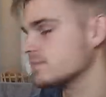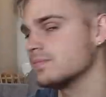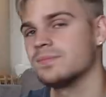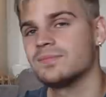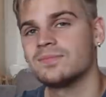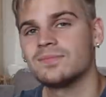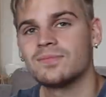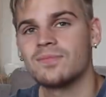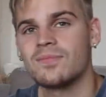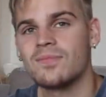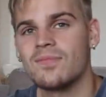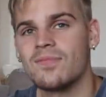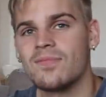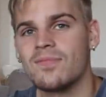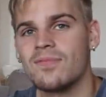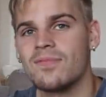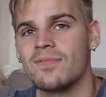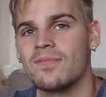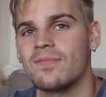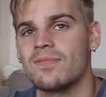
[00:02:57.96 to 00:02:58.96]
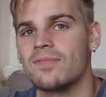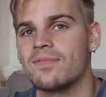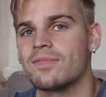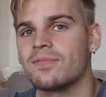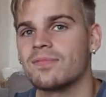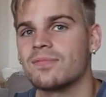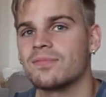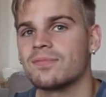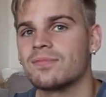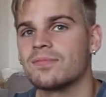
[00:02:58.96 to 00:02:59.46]

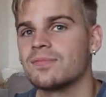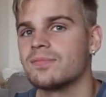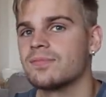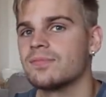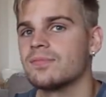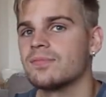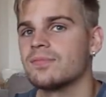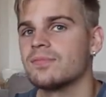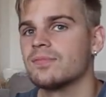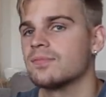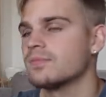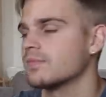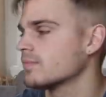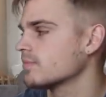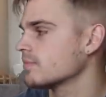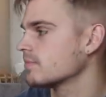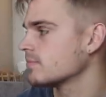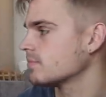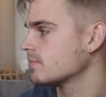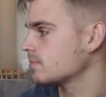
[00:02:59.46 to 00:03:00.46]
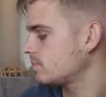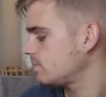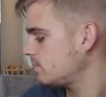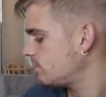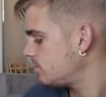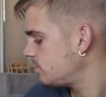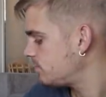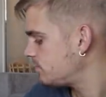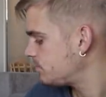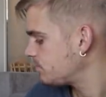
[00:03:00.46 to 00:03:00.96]

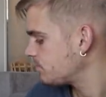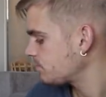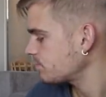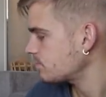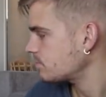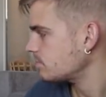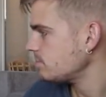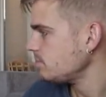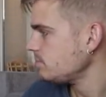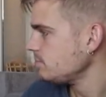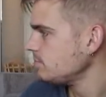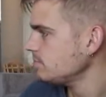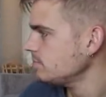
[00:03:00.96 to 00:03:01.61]
(silent)